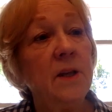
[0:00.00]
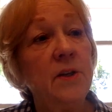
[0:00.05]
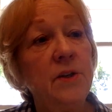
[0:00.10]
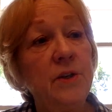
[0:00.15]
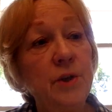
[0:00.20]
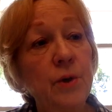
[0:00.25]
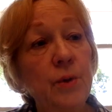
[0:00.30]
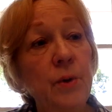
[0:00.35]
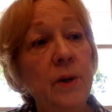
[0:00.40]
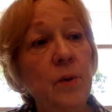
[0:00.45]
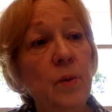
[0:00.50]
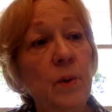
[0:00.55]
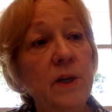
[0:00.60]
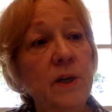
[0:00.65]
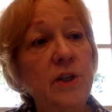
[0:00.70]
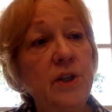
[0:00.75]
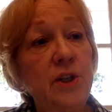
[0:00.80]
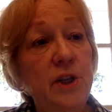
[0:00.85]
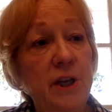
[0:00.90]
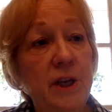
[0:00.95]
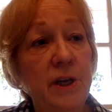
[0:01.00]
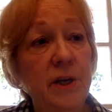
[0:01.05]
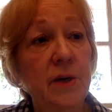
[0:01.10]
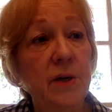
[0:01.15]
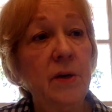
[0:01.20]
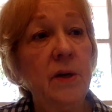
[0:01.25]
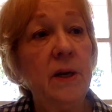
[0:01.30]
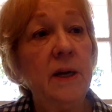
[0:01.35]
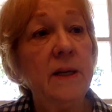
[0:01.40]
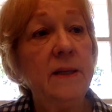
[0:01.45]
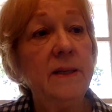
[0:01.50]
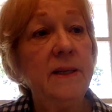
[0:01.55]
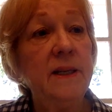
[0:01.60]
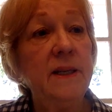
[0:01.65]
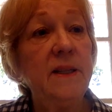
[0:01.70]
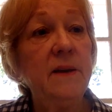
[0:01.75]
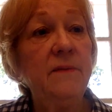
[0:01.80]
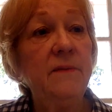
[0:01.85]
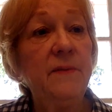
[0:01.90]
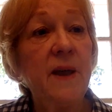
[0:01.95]
During which year
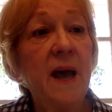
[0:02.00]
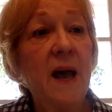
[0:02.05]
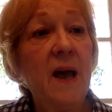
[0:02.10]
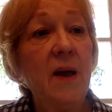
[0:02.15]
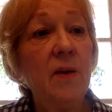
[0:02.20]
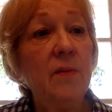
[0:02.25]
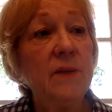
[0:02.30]
did the value